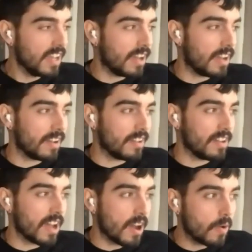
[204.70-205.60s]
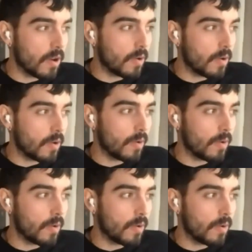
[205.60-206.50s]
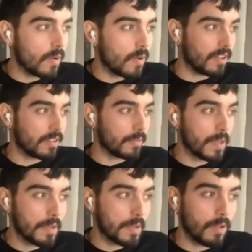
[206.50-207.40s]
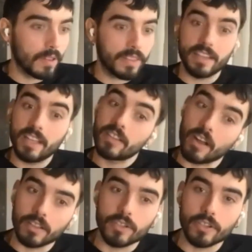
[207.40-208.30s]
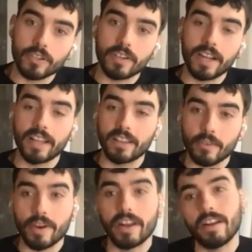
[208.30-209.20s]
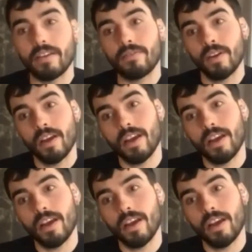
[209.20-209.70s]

Uh, now, part of the people, they need culture and creative